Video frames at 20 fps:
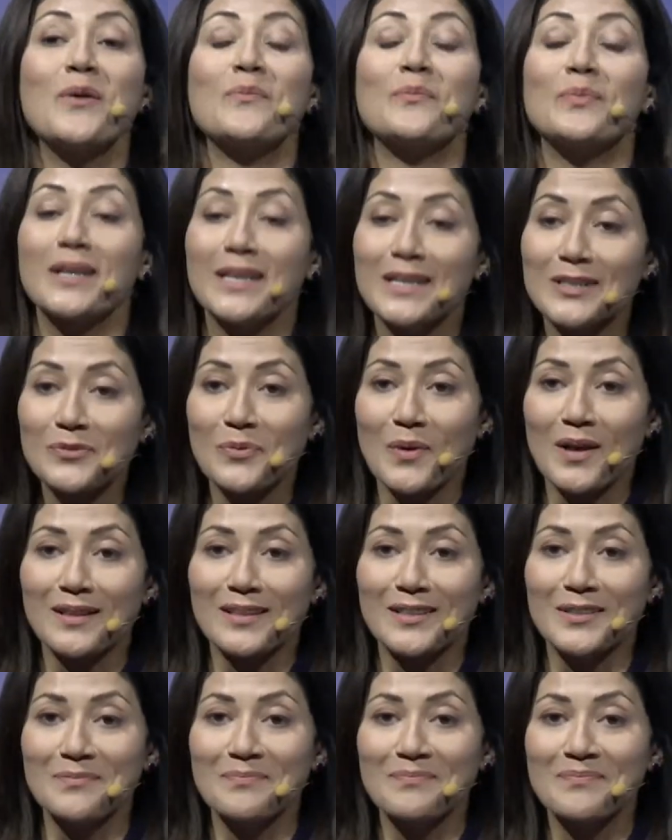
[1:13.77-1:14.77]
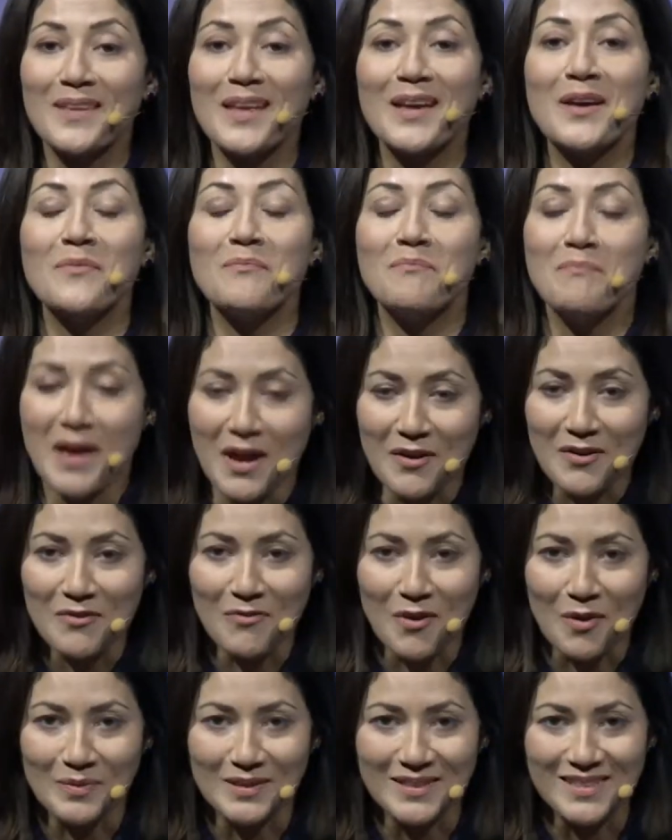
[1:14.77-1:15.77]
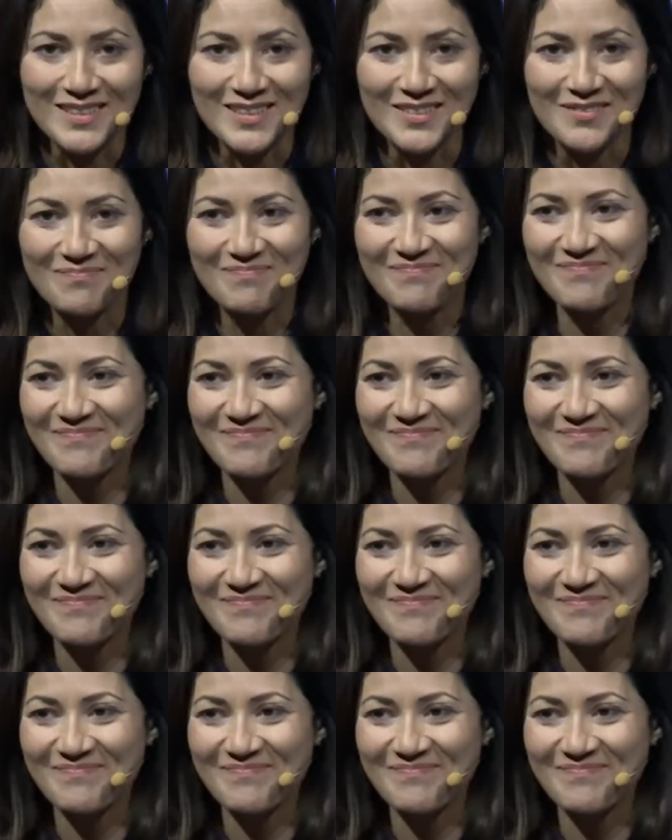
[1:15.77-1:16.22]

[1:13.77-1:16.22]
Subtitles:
Please welcome Mary Robinson.